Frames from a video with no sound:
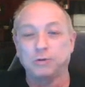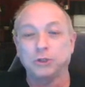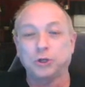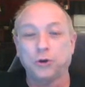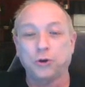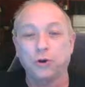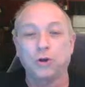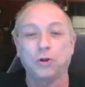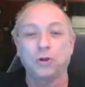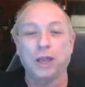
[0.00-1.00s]

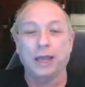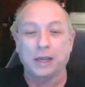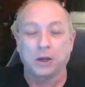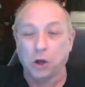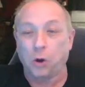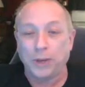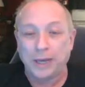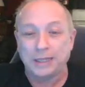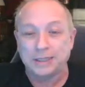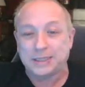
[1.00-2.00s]
her like going
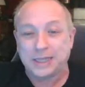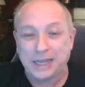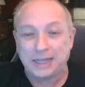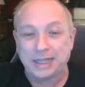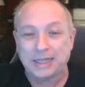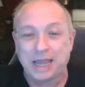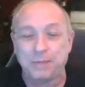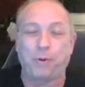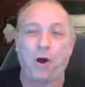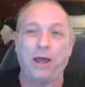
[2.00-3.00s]
in, seeing the
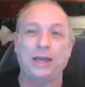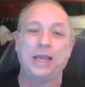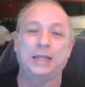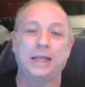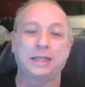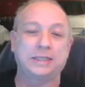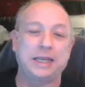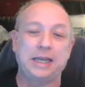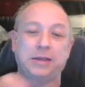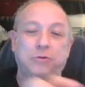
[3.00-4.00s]
dead body, and then
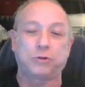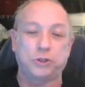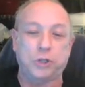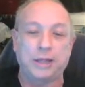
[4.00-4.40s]
seeing Christian,